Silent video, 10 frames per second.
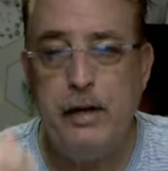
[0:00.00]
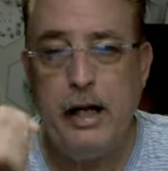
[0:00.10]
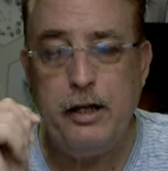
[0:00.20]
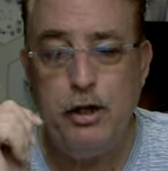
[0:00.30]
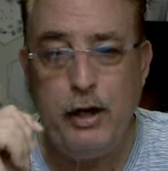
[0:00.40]

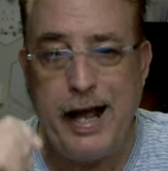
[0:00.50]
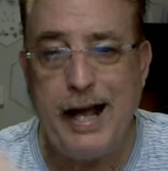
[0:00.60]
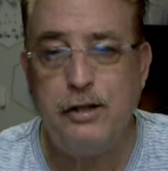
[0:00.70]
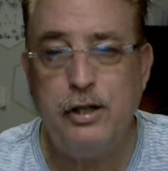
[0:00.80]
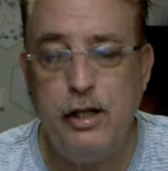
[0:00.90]
It can
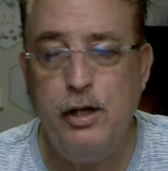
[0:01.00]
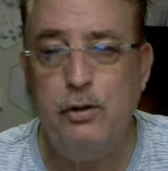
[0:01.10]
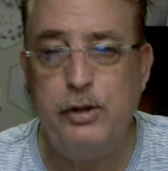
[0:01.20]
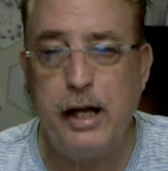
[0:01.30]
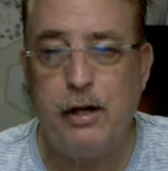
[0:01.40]
actually
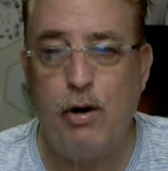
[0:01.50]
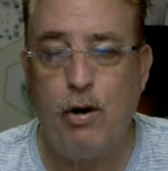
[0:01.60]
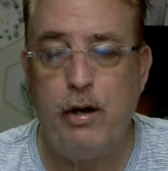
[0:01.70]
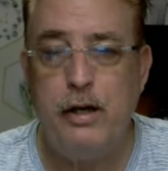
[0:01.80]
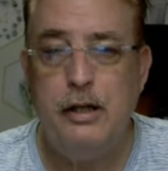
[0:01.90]
use that
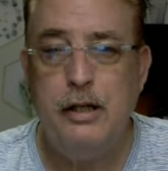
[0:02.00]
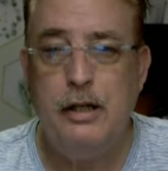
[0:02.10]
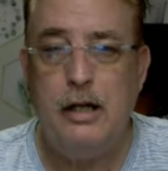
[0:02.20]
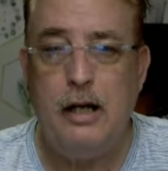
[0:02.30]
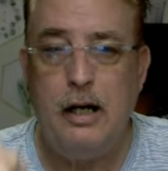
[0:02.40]
card
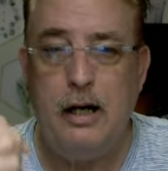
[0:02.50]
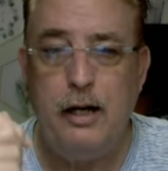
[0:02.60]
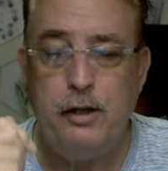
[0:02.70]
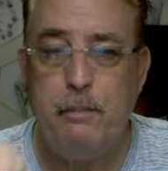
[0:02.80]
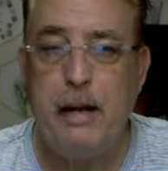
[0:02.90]

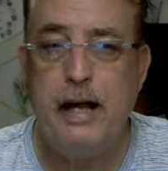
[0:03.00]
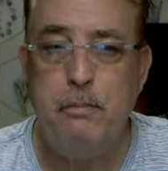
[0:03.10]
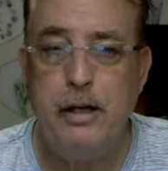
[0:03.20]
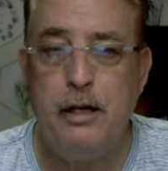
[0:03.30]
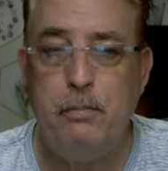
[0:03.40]
to pay a
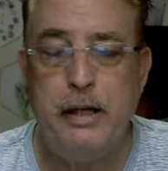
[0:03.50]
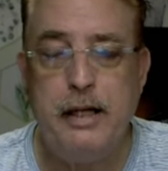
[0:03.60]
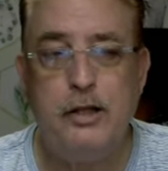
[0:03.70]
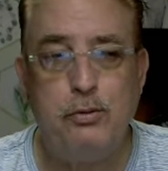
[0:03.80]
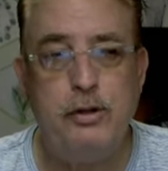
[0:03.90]
bill,
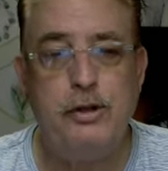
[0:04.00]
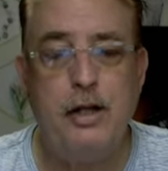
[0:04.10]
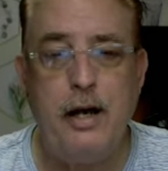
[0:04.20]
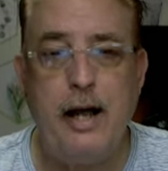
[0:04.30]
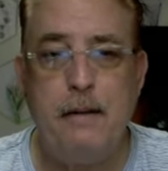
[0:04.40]
because what's
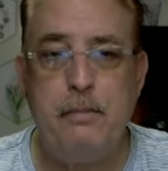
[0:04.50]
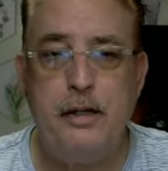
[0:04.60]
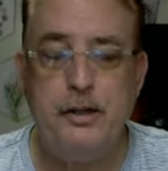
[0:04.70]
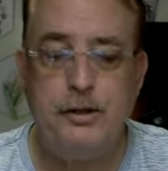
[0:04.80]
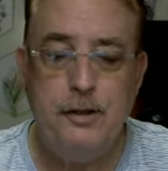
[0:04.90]
going to happen
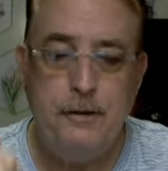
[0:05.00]
is